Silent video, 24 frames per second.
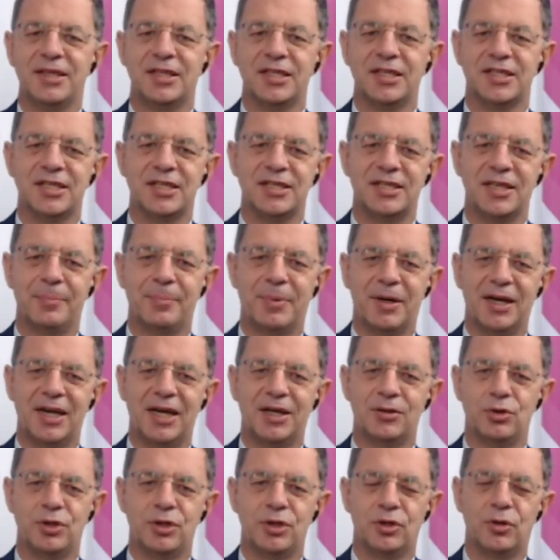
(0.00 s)

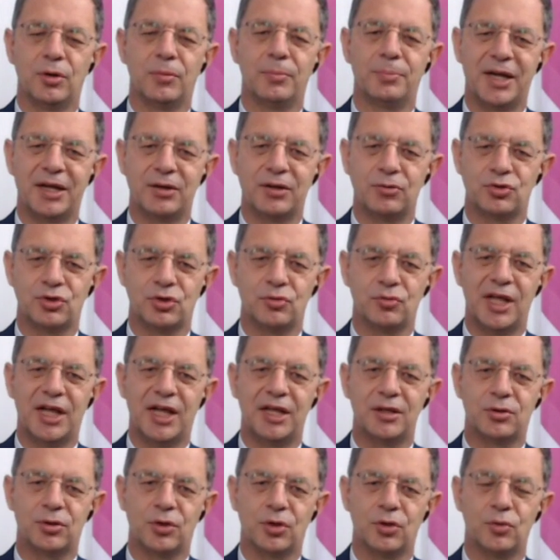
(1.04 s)
So, or if you need to
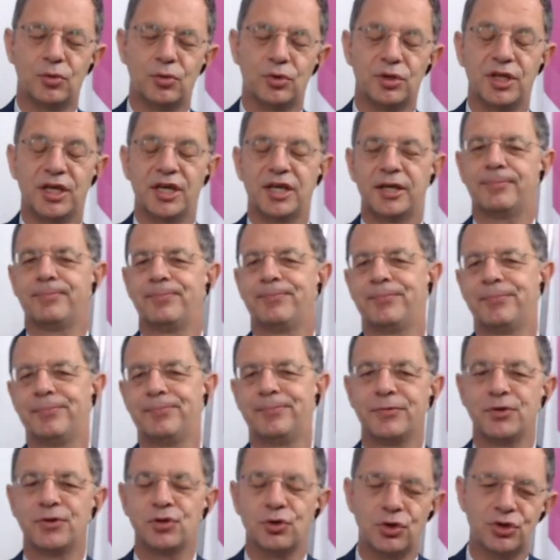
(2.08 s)
buy another router, it's
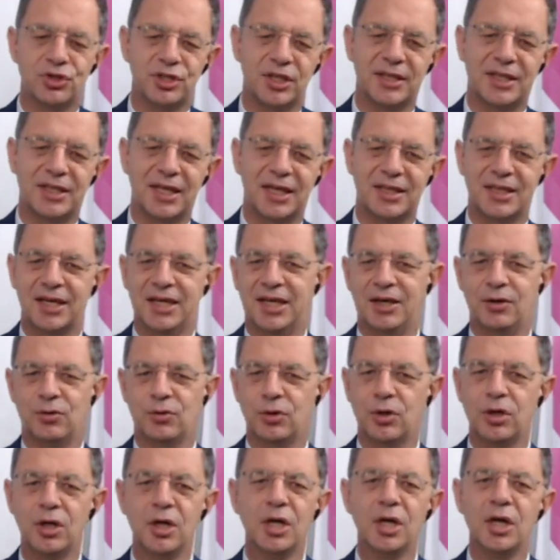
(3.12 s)
€70. Okay, it's
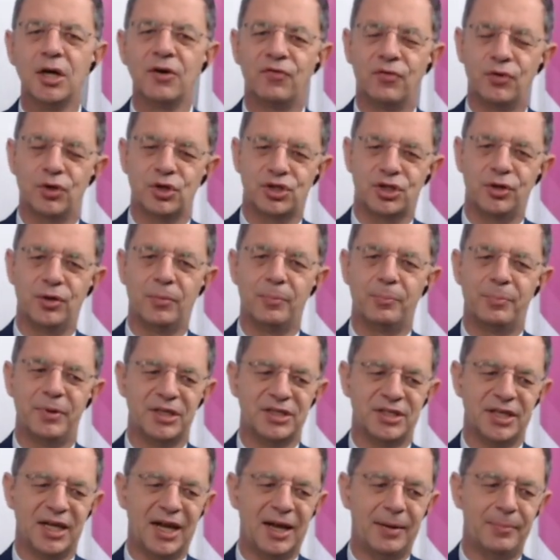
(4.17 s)
not a big
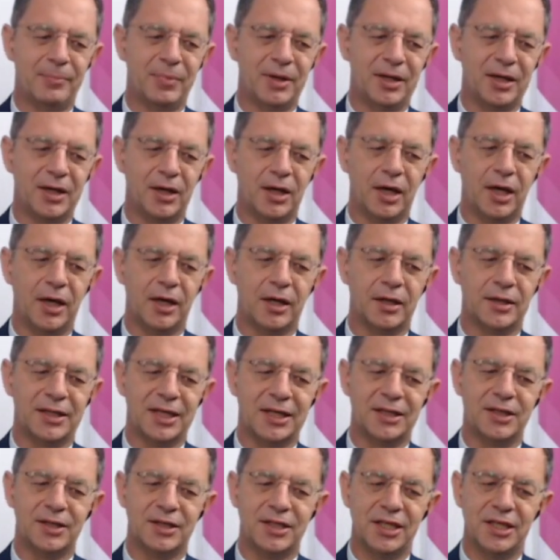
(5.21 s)
expense, a
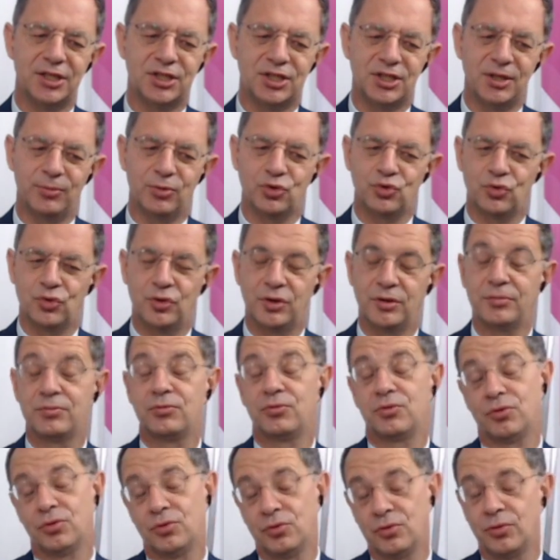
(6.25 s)
big
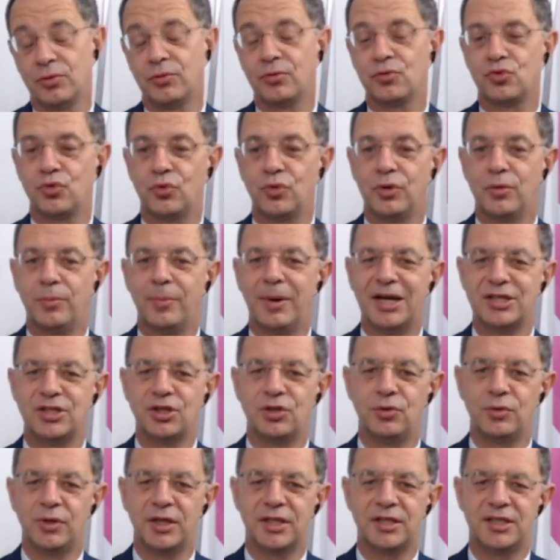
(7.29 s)
price, let's
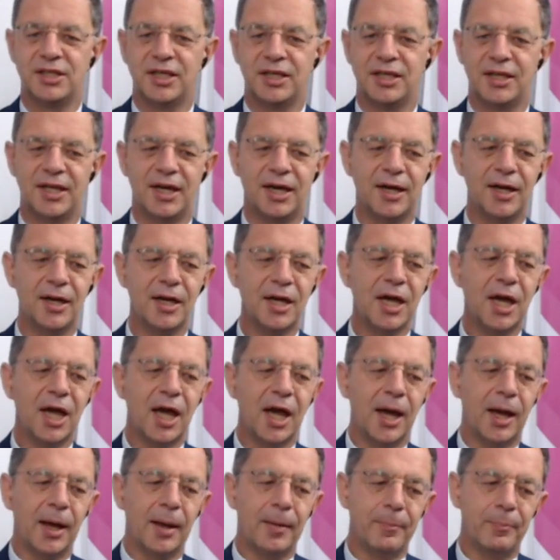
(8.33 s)
say. It
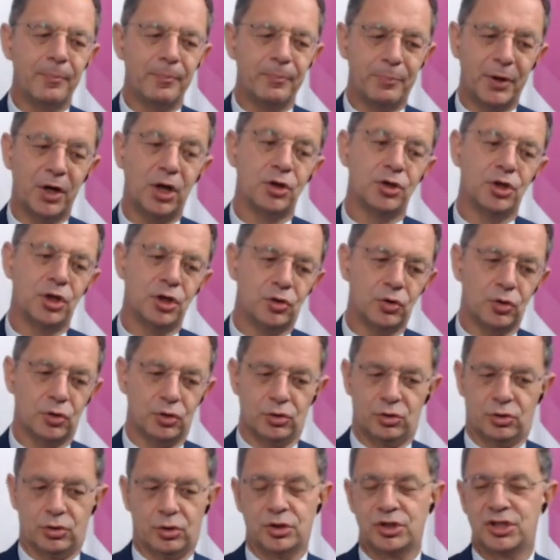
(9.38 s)
won't be a problem for the
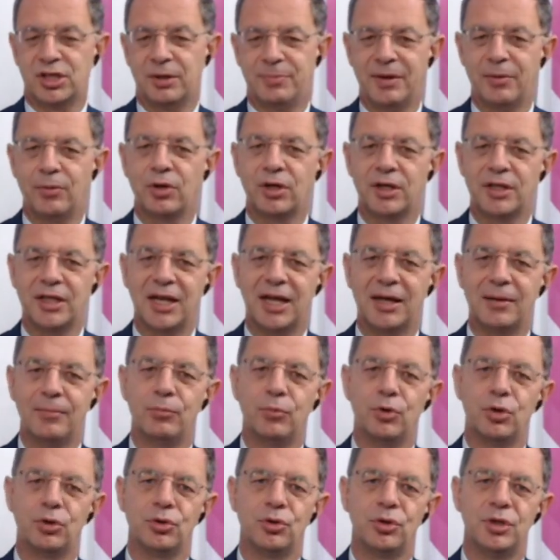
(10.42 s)
company's budget,
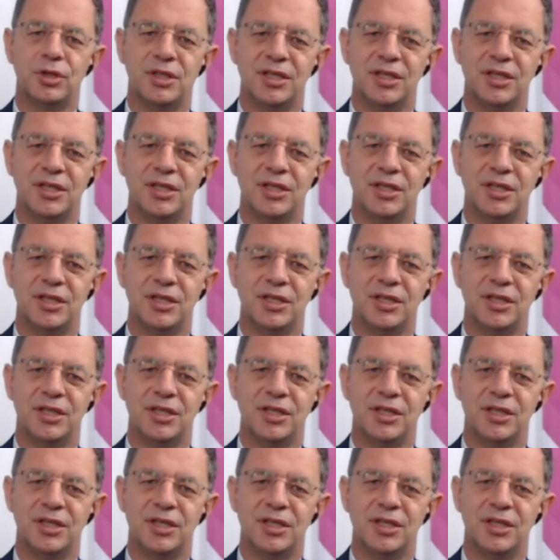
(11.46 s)
but